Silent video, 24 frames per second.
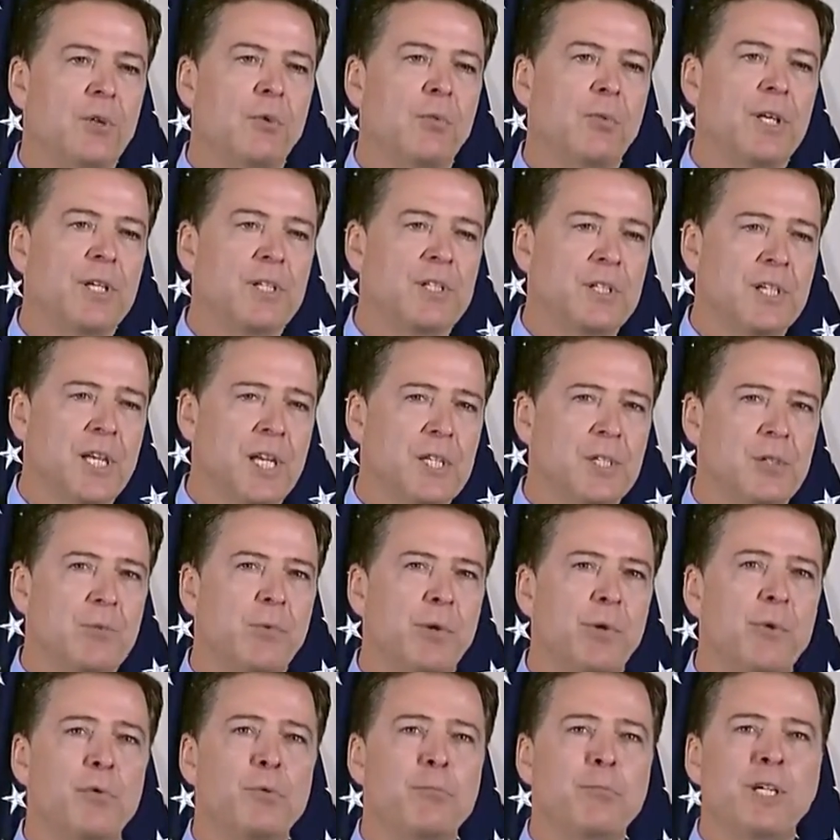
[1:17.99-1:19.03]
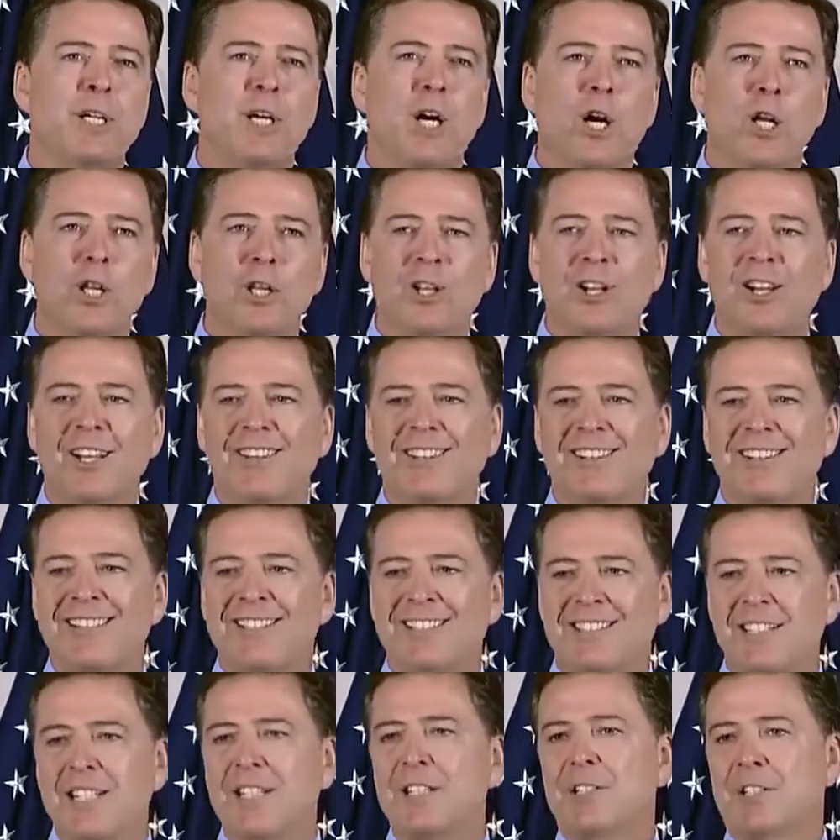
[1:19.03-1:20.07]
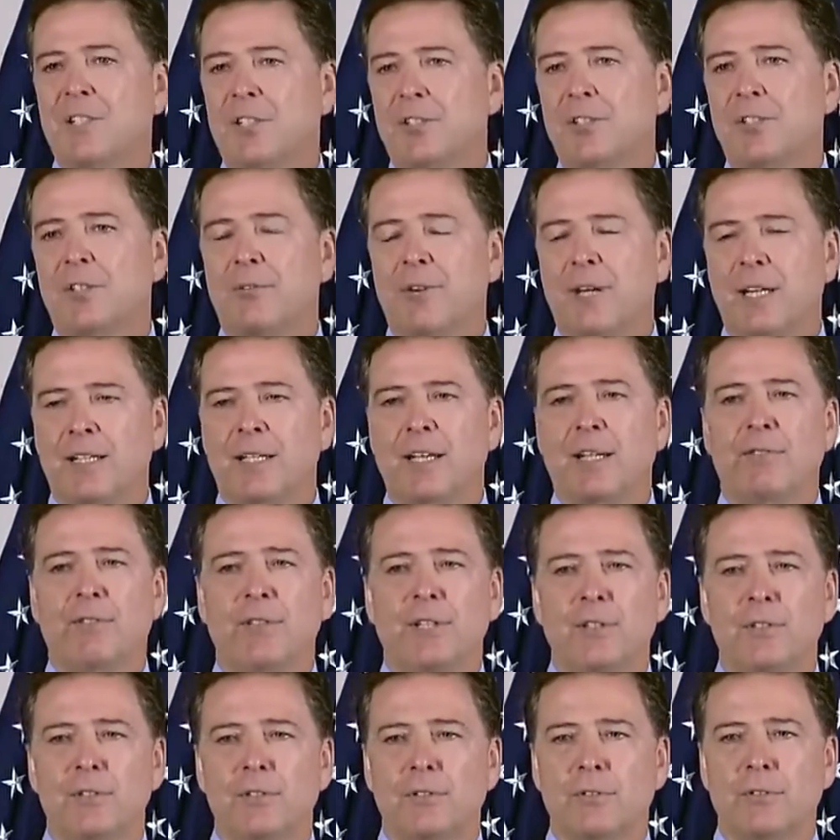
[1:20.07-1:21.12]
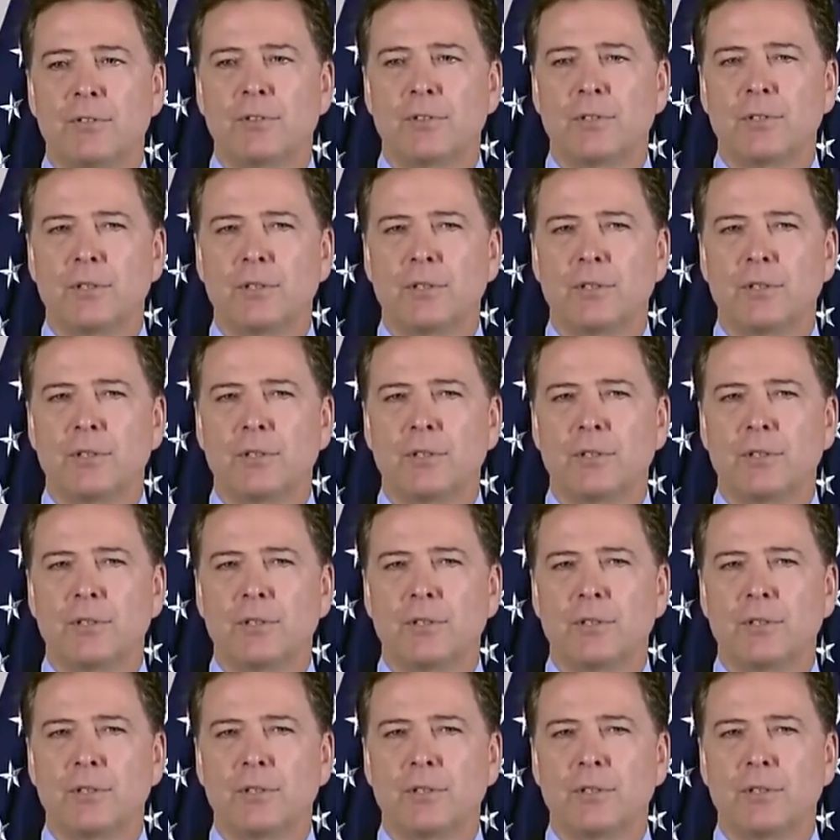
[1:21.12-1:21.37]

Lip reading: we assess we would be unlikely to see such direct evidence.